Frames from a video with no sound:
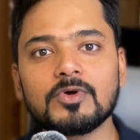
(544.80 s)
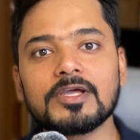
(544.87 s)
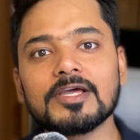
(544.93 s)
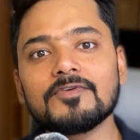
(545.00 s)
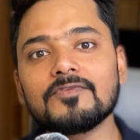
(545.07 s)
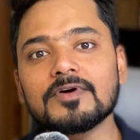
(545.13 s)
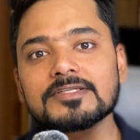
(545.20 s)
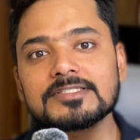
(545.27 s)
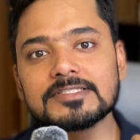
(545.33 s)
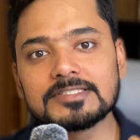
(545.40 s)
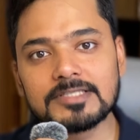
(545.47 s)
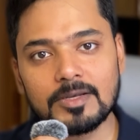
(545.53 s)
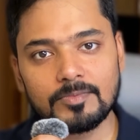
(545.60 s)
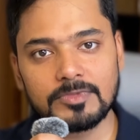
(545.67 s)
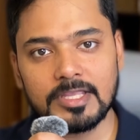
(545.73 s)
you give
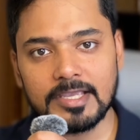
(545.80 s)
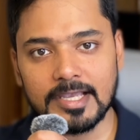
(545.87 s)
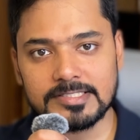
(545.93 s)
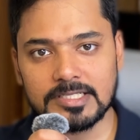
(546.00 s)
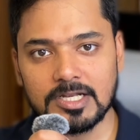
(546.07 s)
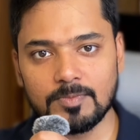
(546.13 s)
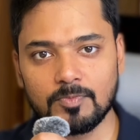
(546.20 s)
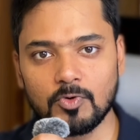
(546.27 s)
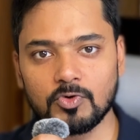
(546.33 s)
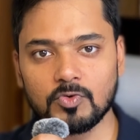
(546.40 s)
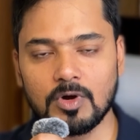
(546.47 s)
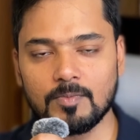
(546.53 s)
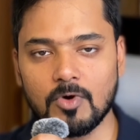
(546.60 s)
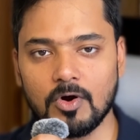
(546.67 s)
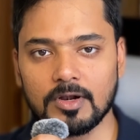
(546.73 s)
something as an input
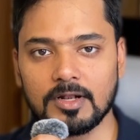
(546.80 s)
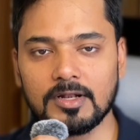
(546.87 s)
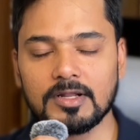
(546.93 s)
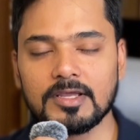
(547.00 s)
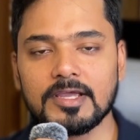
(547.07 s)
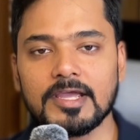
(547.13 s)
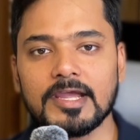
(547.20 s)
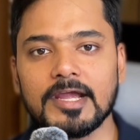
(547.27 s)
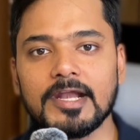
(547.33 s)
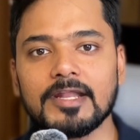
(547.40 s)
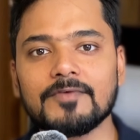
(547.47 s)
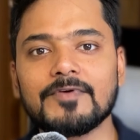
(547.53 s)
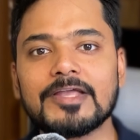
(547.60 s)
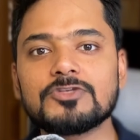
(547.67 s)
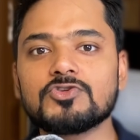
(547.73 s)
to a model, it
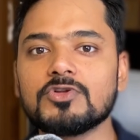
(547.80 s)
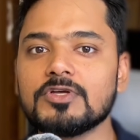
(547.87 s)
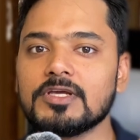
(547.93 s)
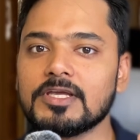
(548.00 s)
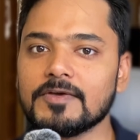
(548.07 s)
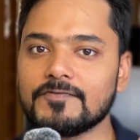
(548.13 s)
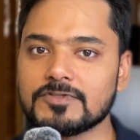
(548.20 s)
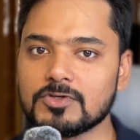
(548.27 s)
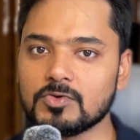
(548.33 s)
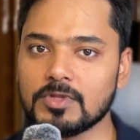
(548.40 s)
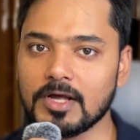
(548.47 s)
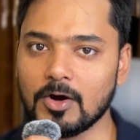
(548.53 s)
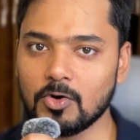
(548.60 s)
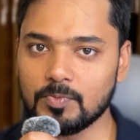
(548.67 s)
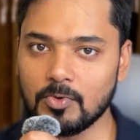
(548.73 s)
eventually gives you
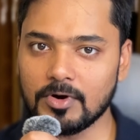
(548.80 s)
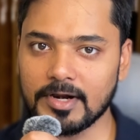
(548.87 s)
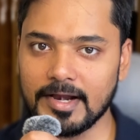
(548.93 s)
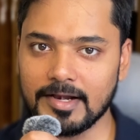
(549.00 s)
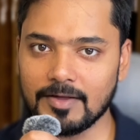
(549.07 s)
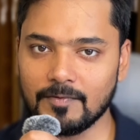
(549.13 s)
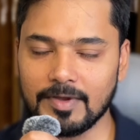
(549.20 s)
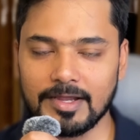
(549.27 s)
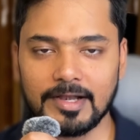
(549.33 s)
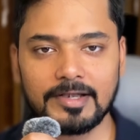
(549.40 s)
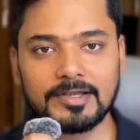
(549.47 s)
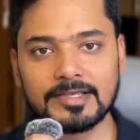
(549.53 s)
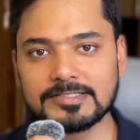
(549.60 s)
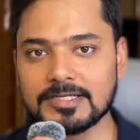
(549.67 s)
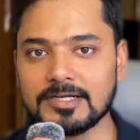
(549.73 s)
the output right away.
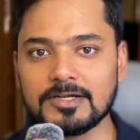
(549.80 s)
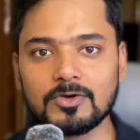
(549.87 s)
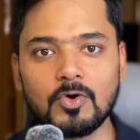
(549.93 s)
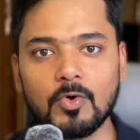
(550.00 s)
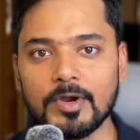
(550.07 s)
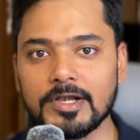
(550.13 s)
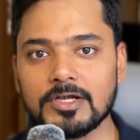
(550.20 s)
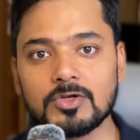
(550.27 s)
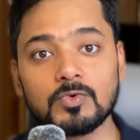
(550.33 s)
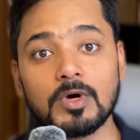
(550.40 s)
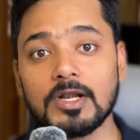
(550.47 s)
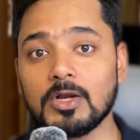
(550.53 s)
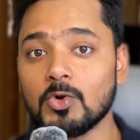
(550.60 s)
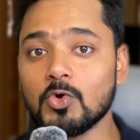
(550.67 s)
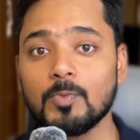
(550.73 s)
It doesn't go into
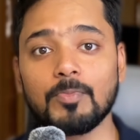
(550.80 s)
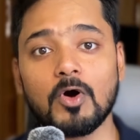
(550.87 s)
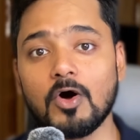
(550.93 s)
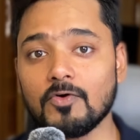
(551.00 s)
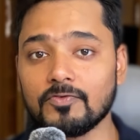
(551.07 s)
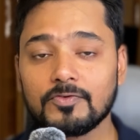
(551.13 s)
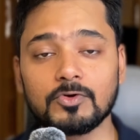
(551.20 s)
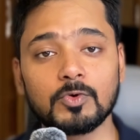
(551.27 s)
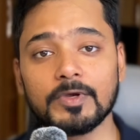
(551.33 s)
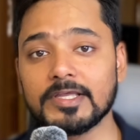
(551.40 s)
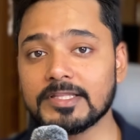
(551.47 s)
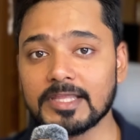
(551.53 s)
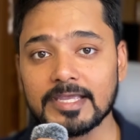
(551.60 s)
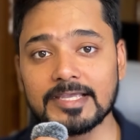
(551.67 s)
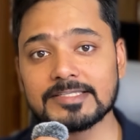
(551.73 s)
a loop of
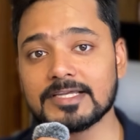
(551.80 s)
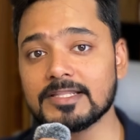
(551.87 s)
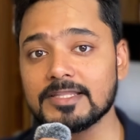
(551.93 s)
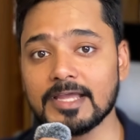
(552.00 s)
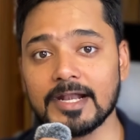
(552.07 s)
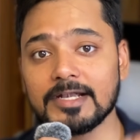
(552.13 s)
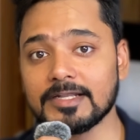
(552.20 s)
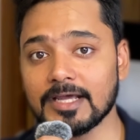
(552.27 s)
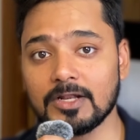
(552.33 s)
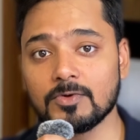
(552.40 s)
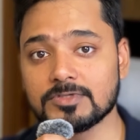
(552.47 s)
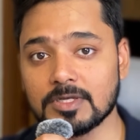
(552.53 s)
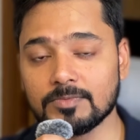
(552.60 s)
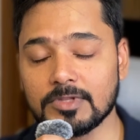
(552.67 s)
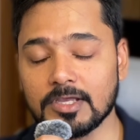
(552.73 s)
doing things and then tell
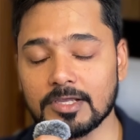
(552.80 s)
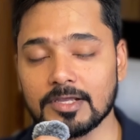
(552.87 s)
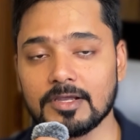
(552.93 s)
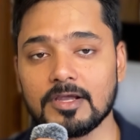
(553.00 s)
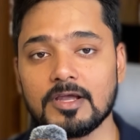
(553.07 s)
you something.